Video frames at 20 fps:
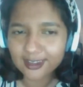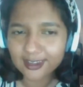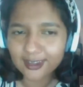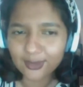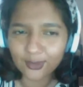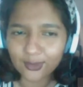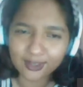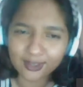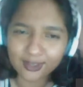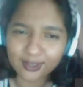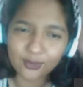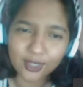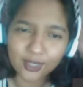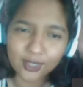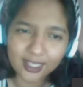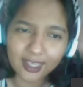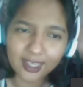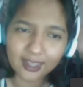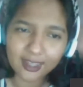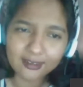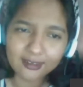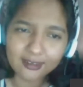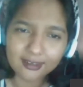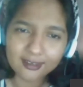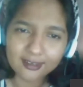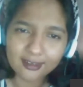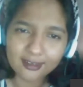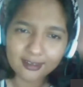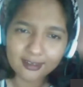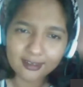Or actually only Ken, since
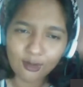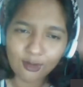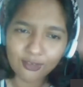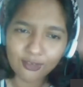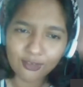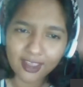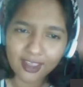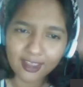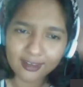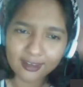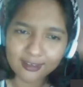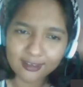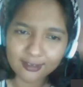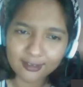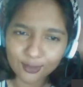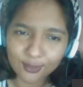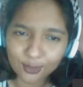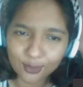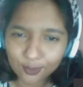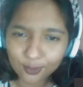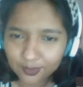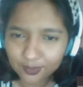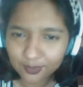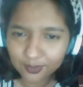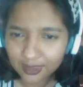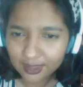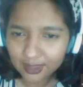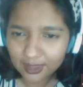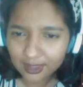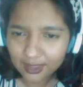this is an off-air interview.
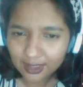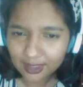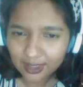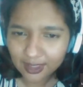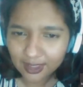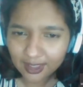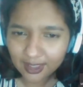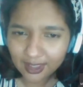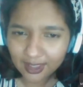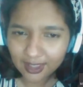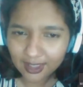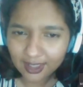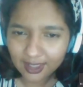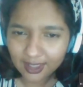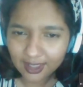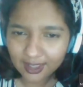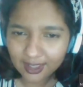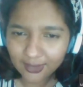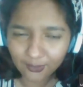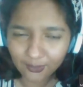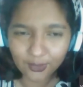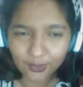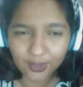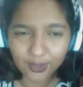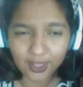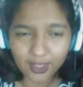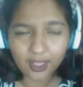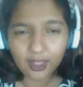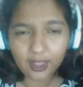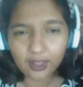No, okay.